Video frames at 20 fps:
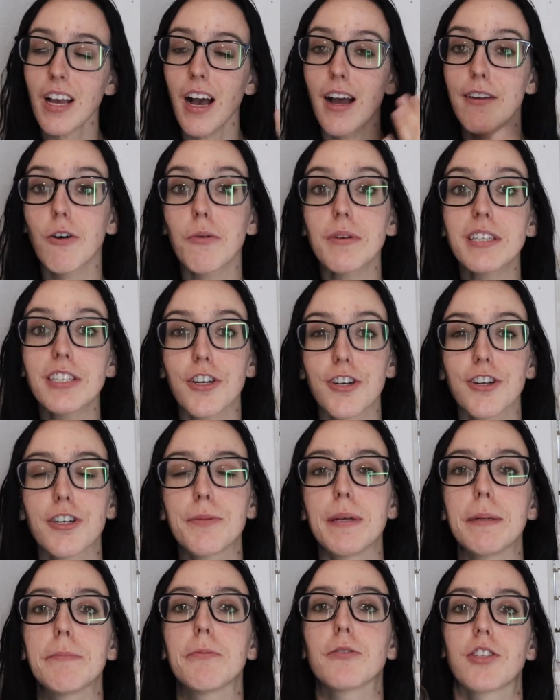I've always heard
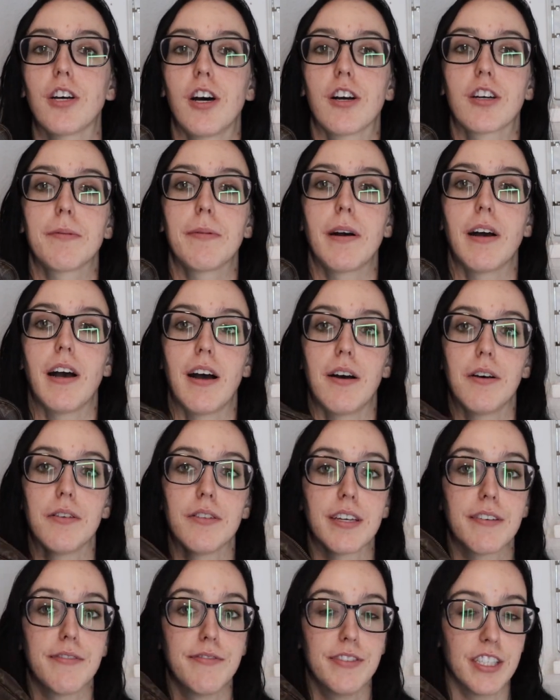people talk about how
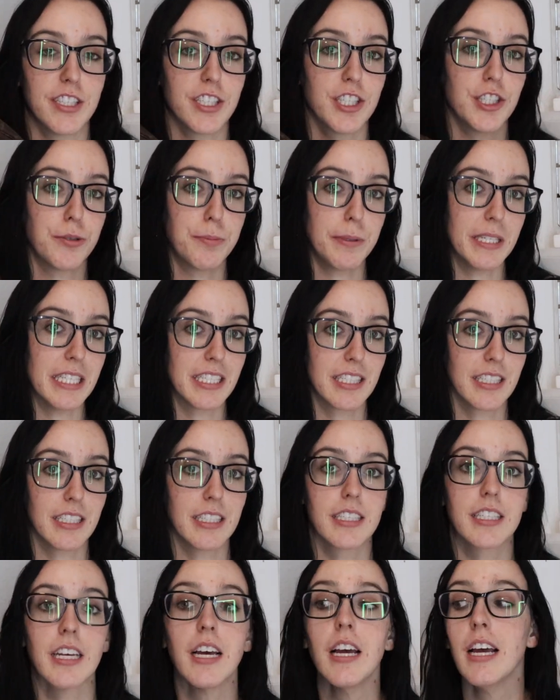like vintage
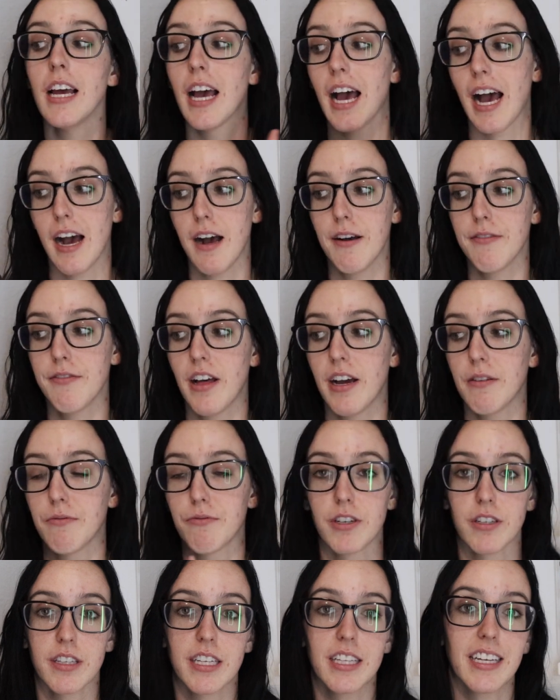pieces have that
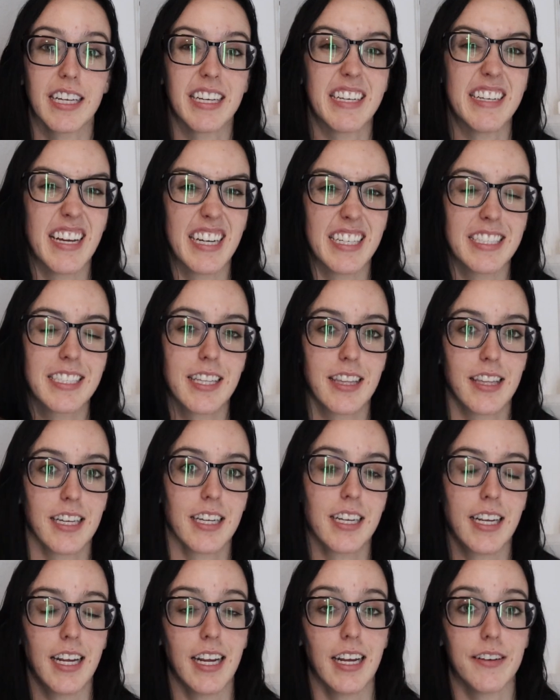really like nice
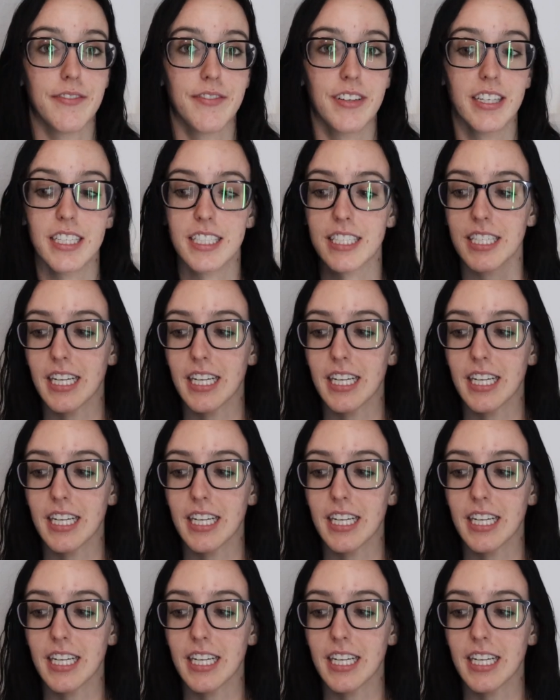thick canvas,